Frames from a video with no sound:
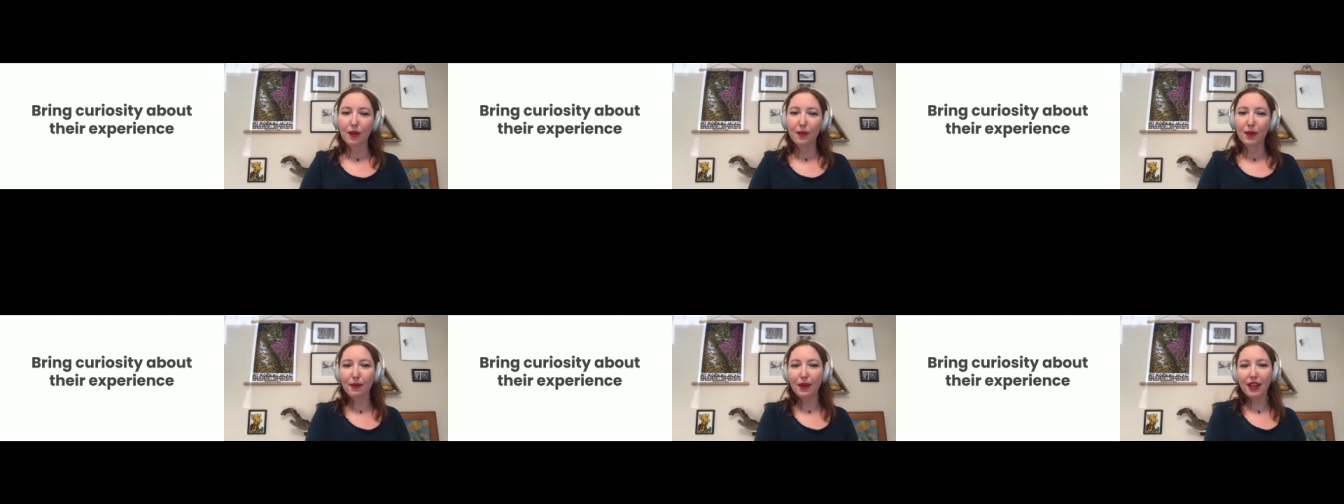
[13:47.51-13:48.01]

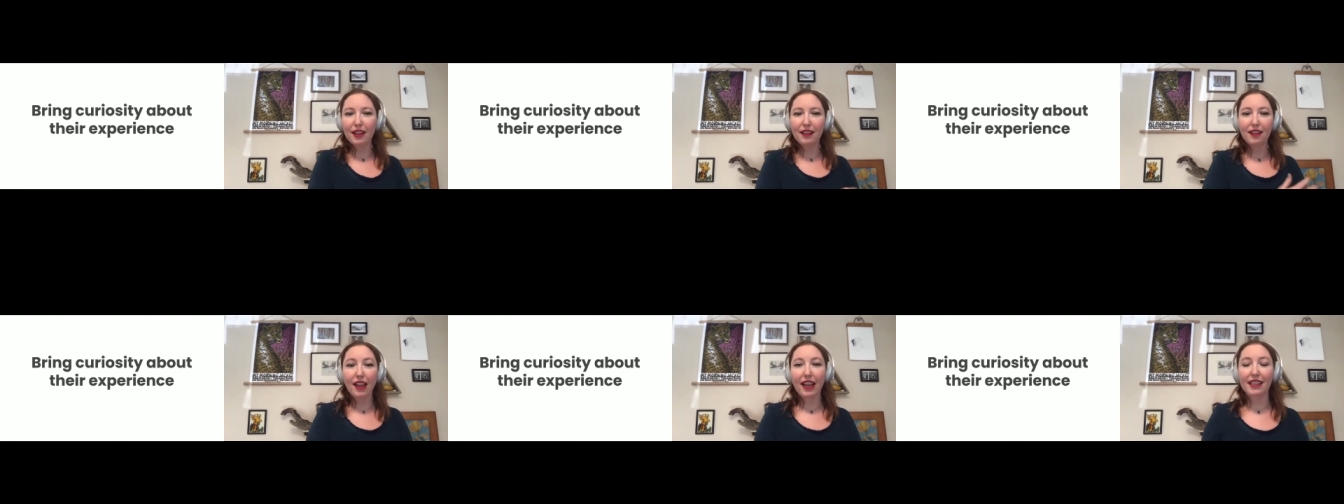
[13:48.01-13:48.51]
We would
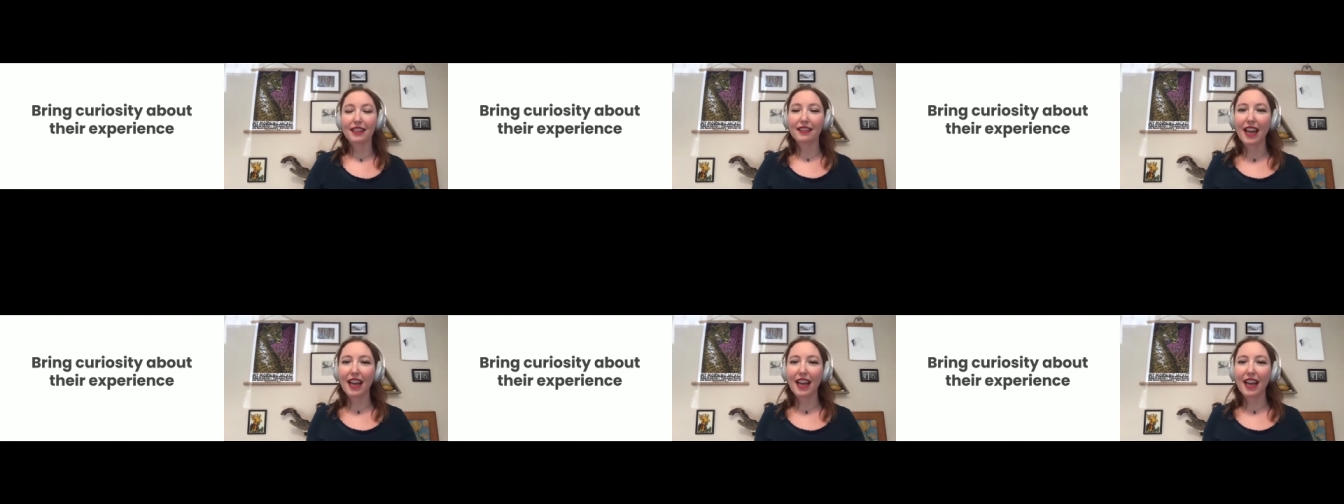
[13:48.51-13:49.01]
collect
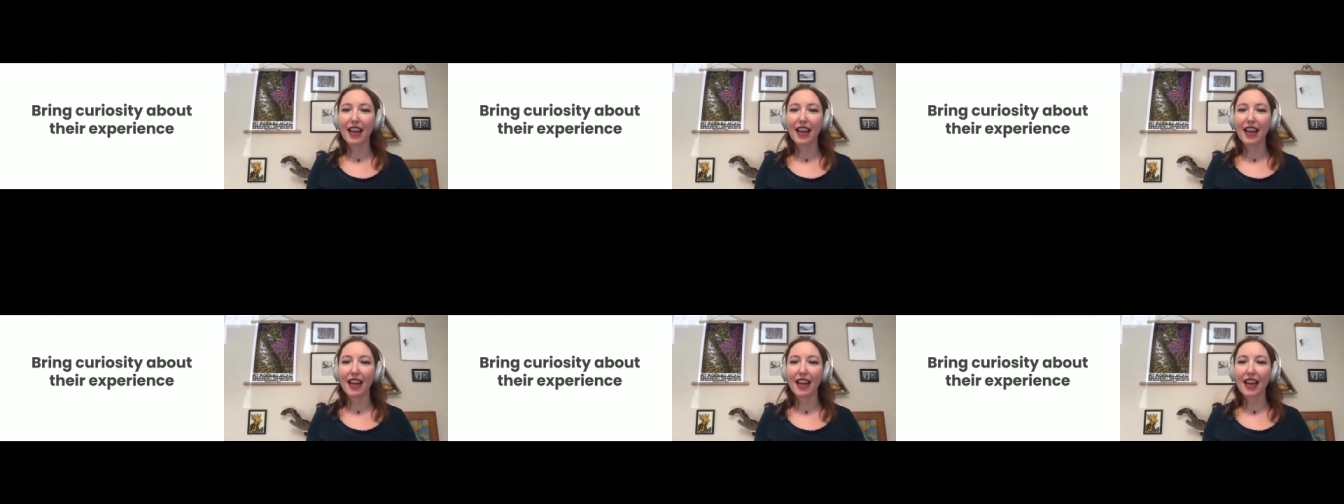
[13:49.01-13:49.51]
data
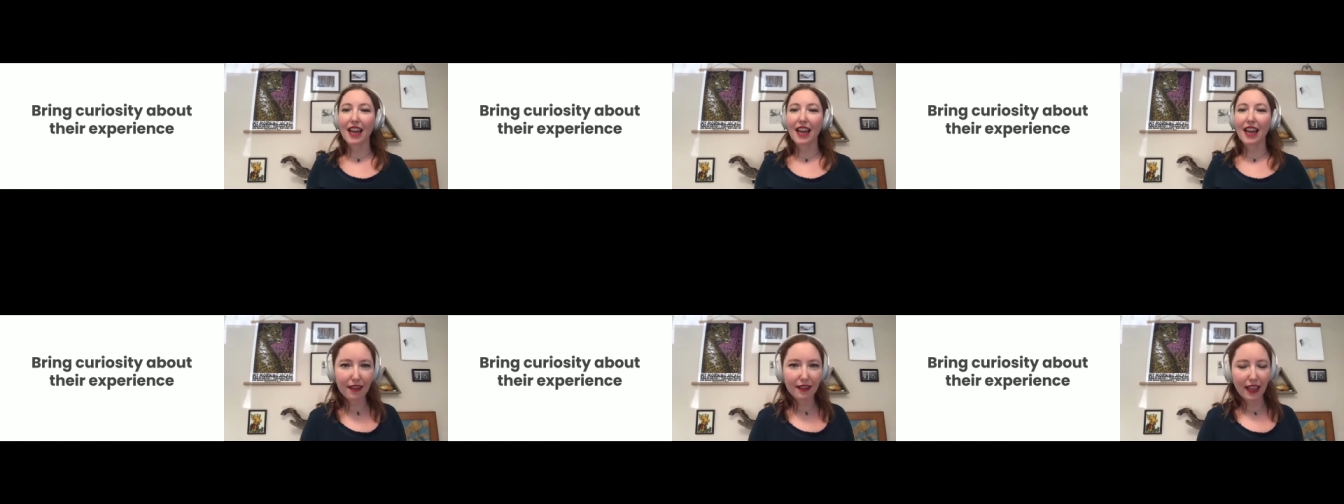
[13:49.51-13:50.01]
about that
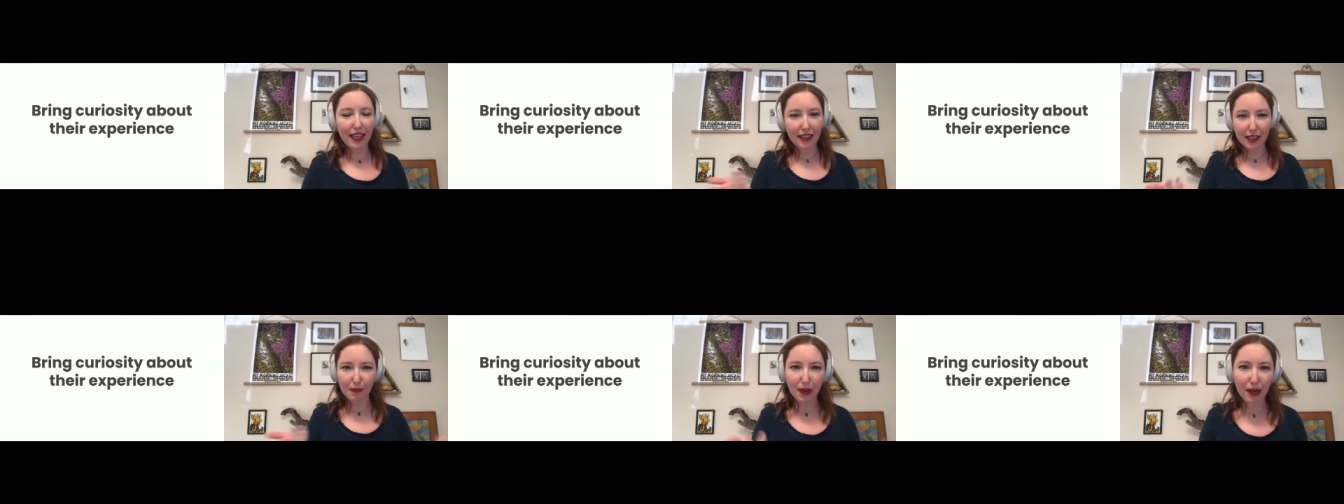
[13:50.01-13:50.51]
mile, like
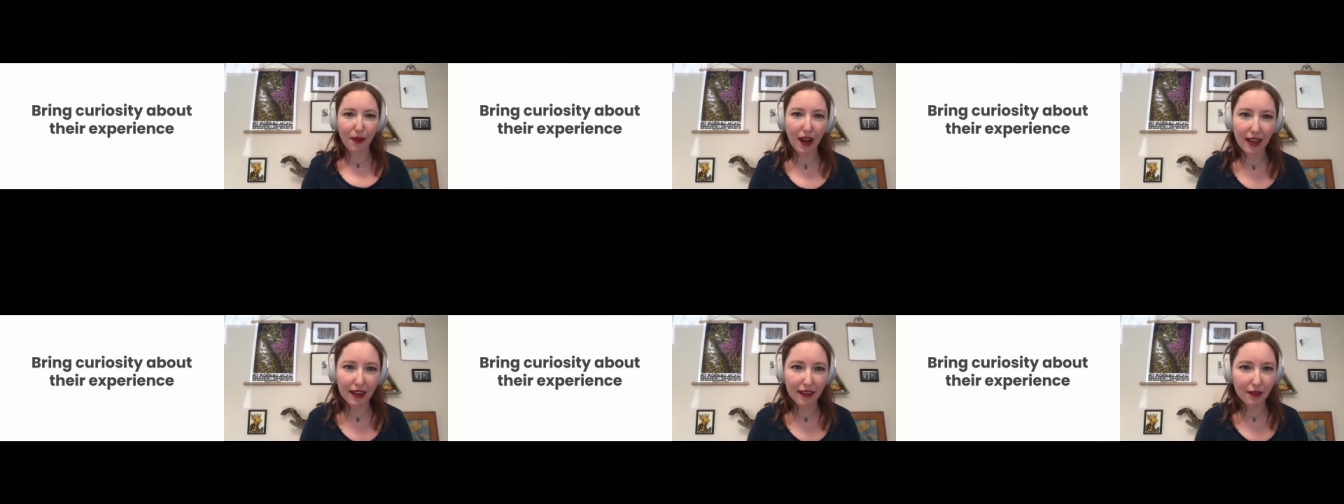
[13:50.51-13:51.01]
this big
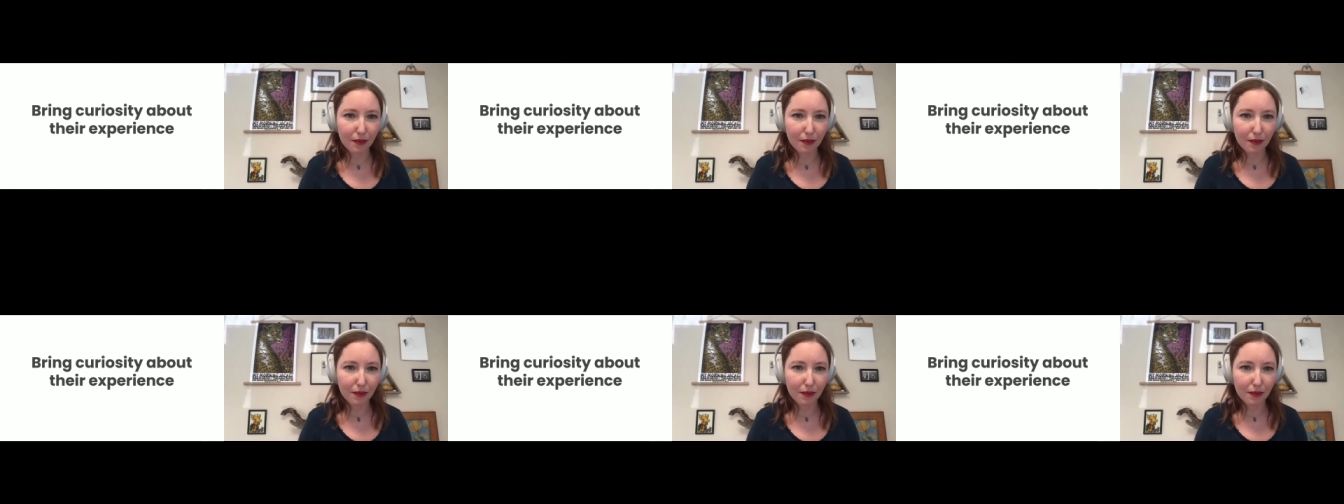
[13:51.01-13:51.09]
one.